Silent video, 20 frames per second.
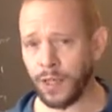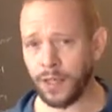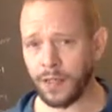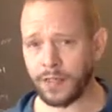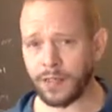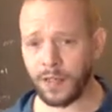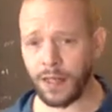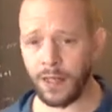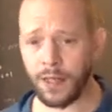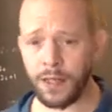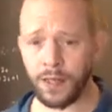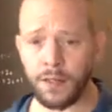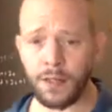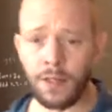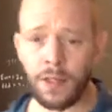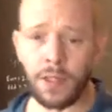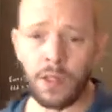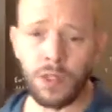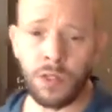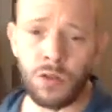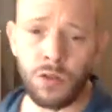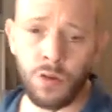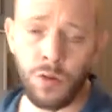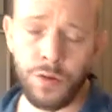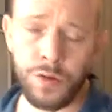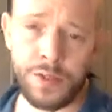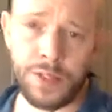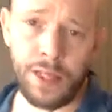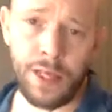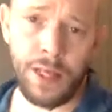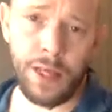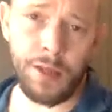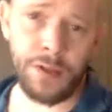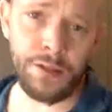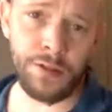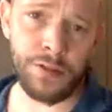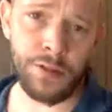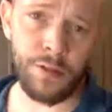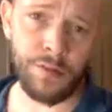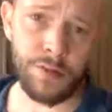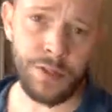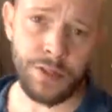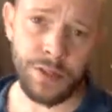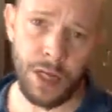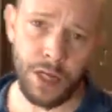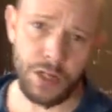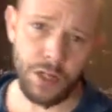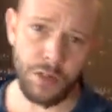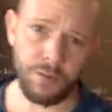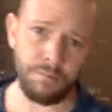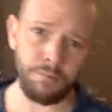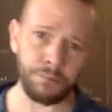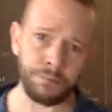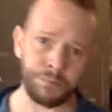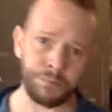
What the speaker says: excited towards the end of a session.